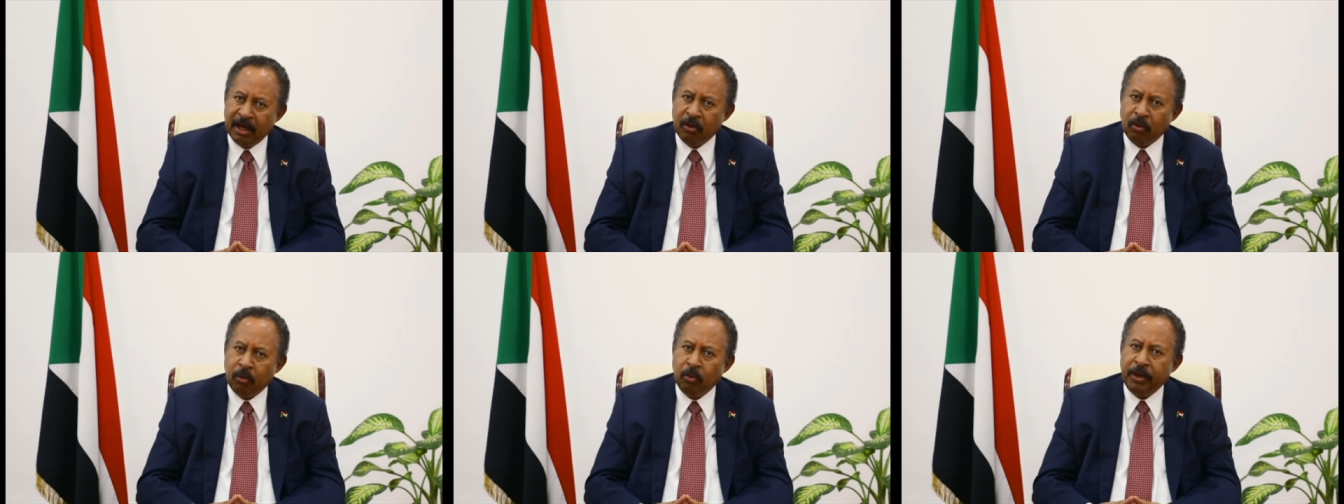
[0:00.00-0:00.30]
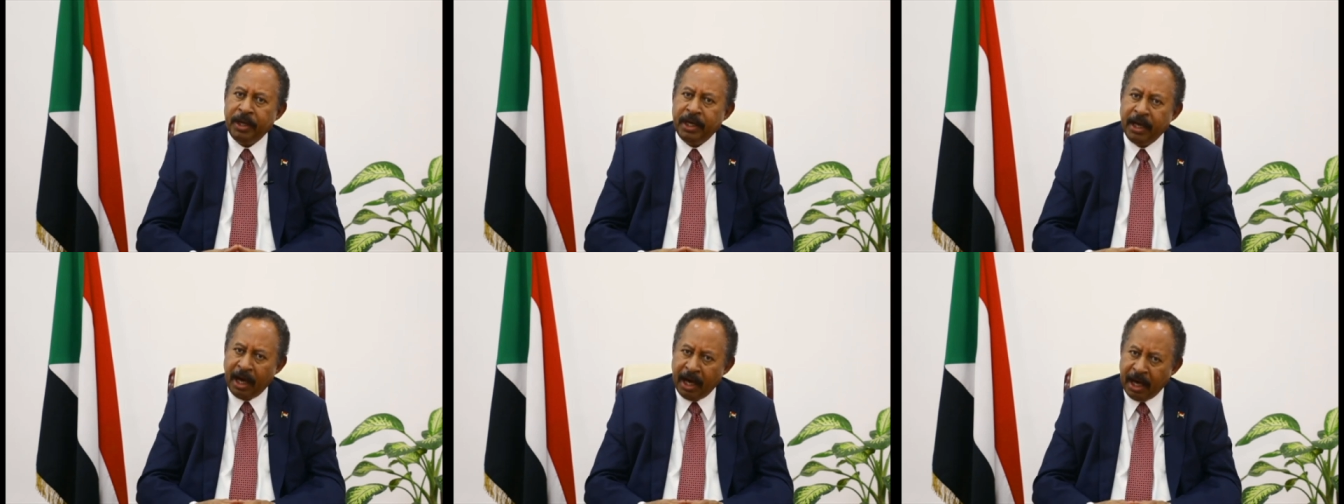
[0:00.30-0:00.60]

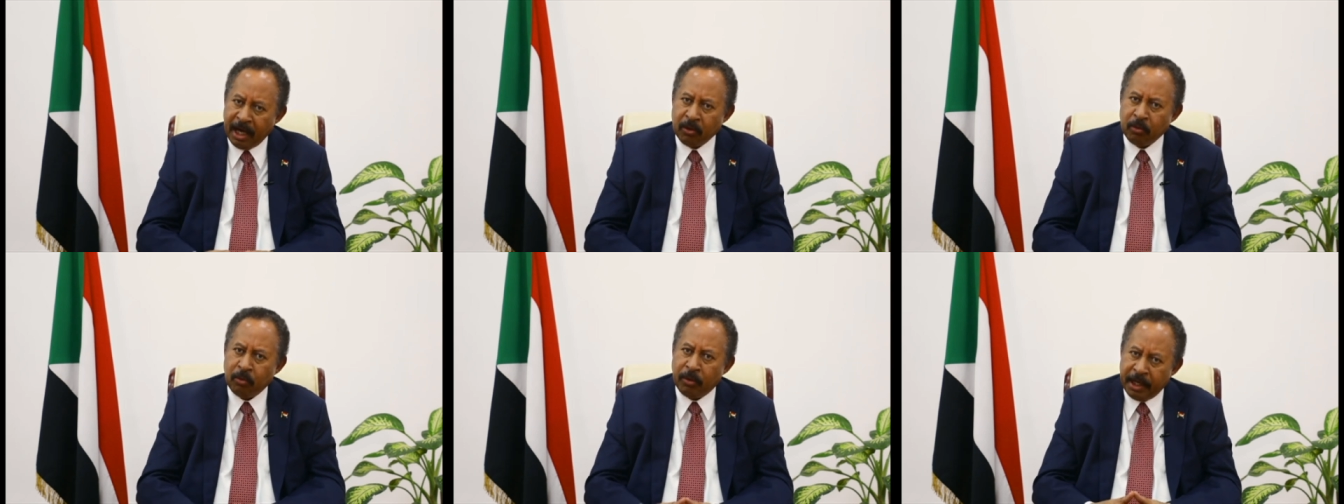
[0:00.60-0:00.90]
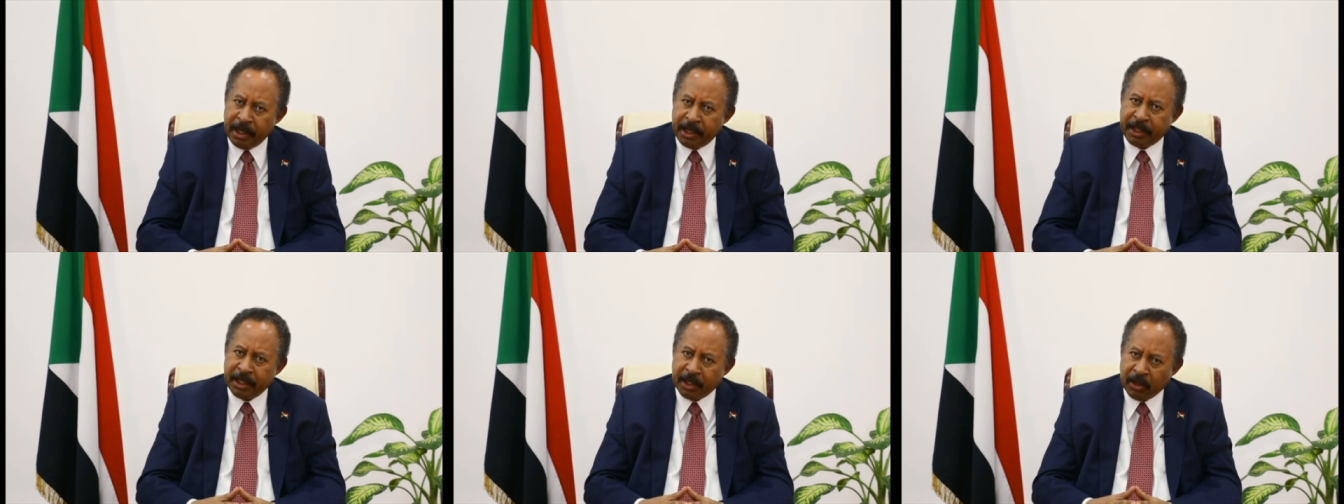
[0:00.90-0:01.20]
We are
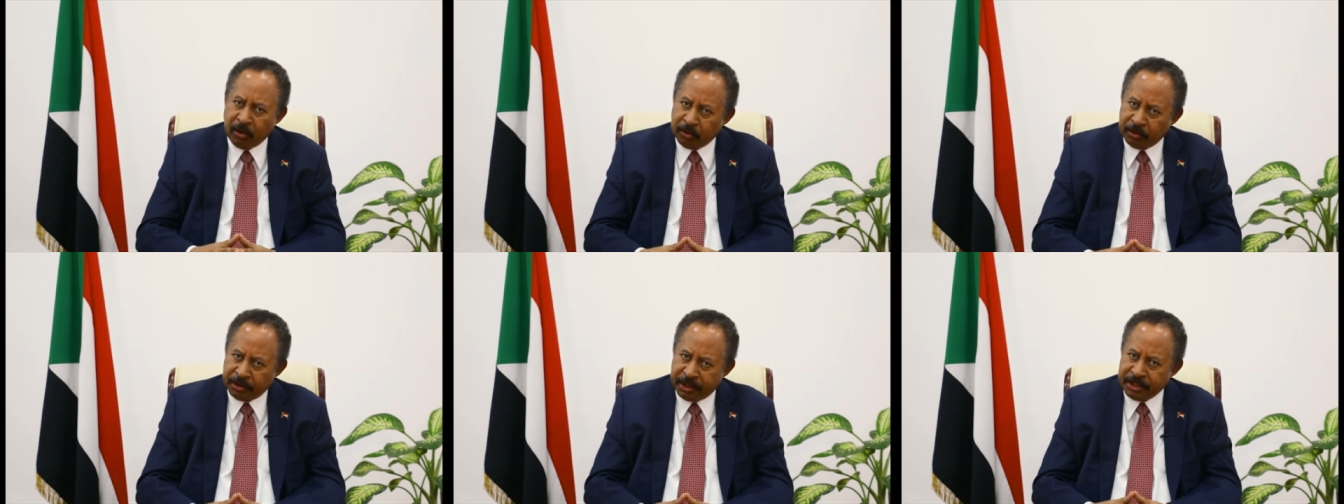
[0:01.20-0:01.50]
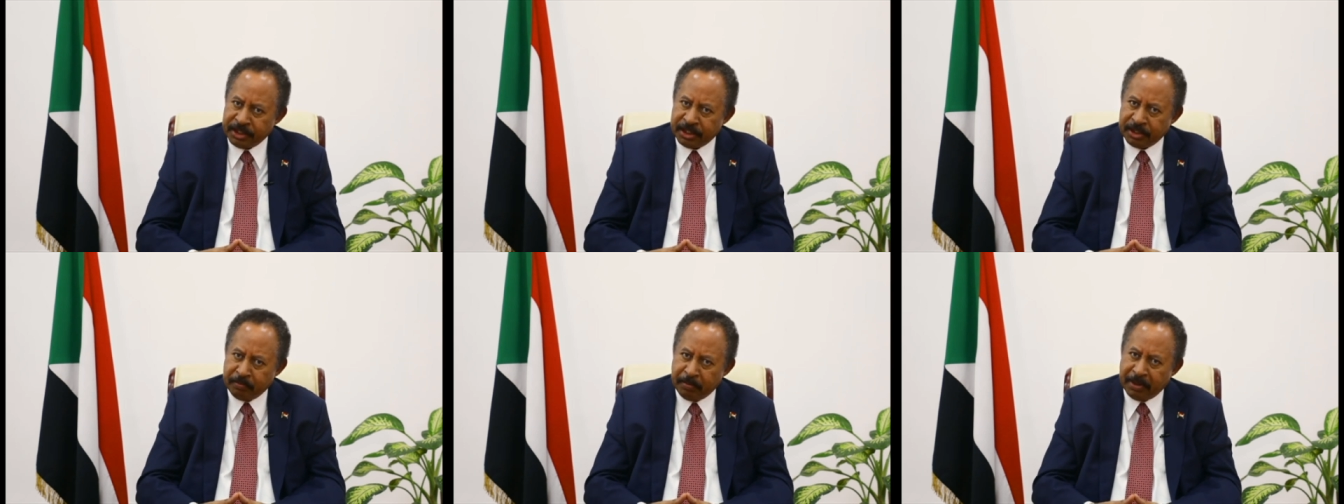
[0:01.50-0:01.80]
working on
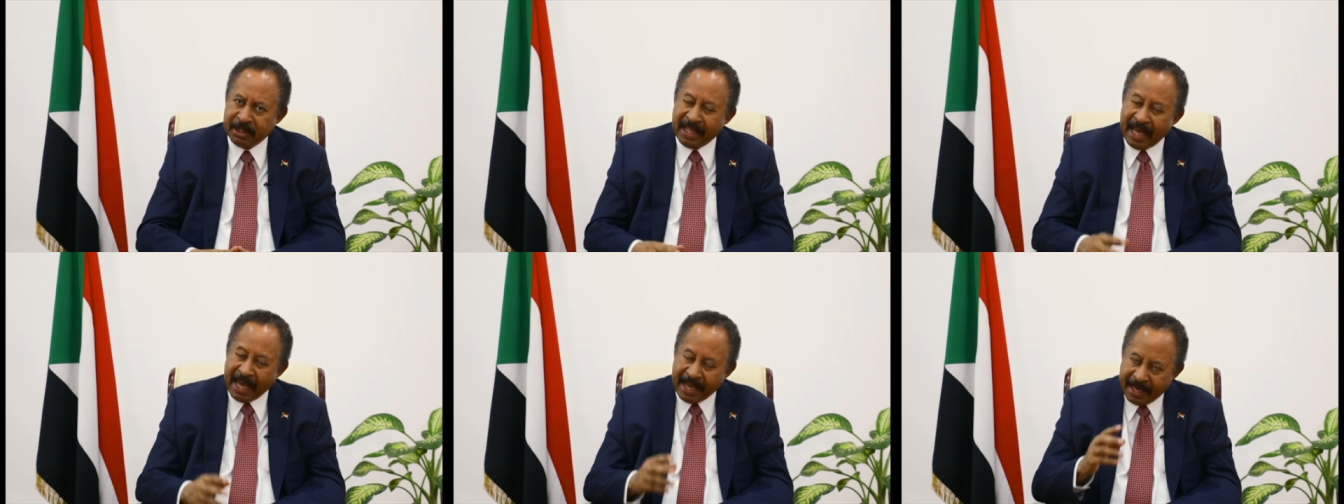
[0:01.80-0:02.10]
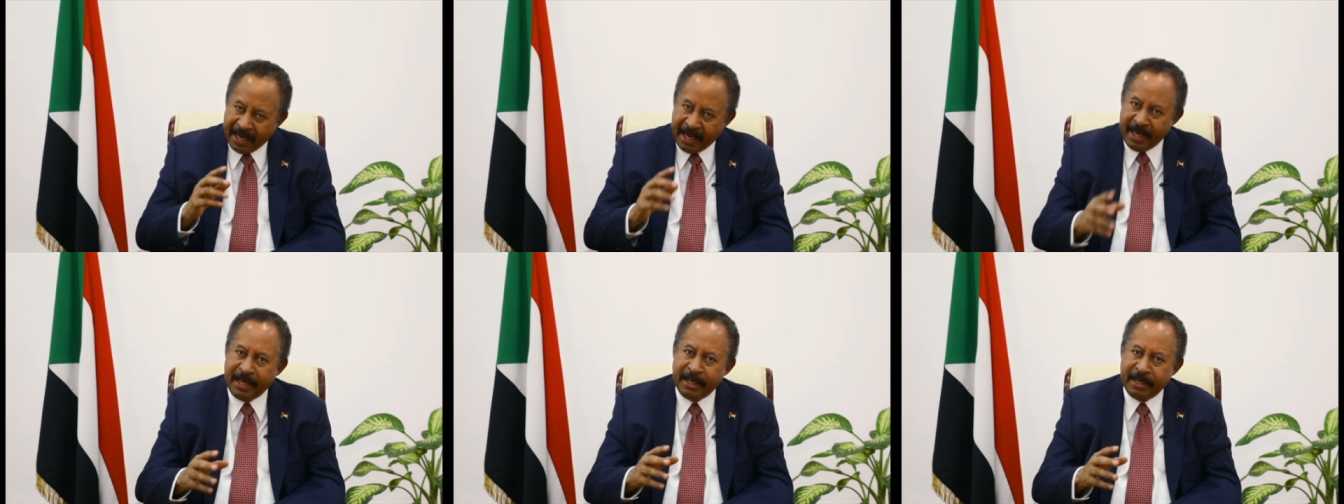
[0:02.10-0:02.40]
this, but
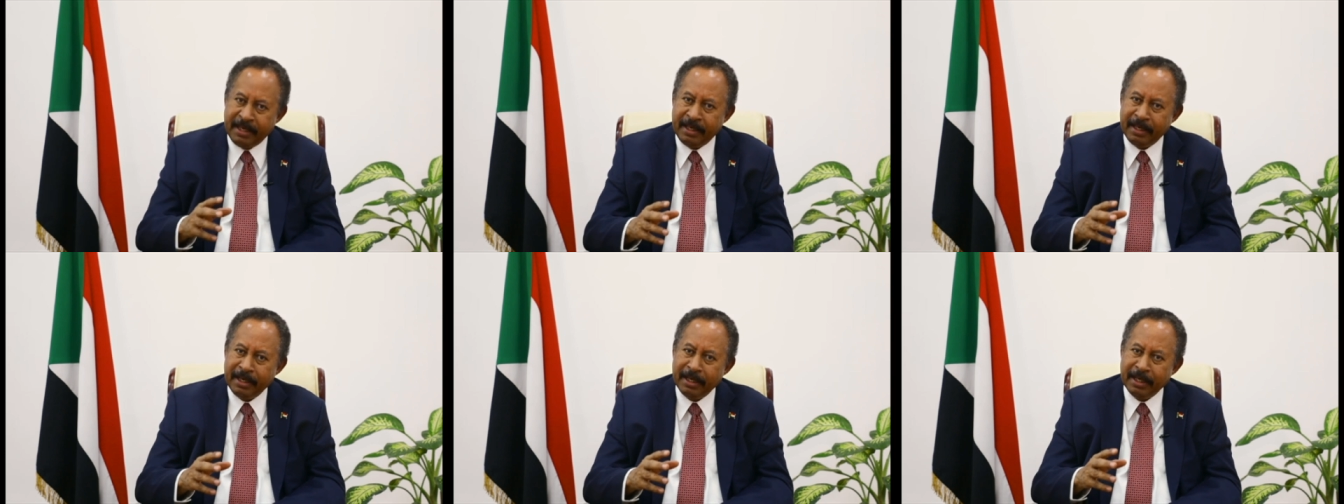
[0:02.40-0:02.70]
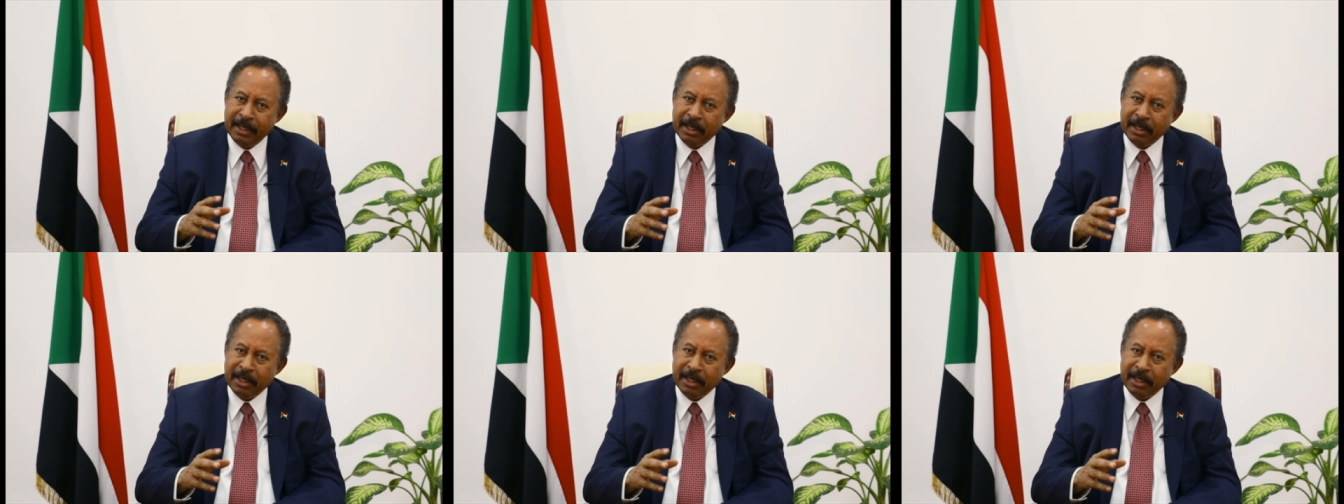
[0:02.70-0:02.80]
again,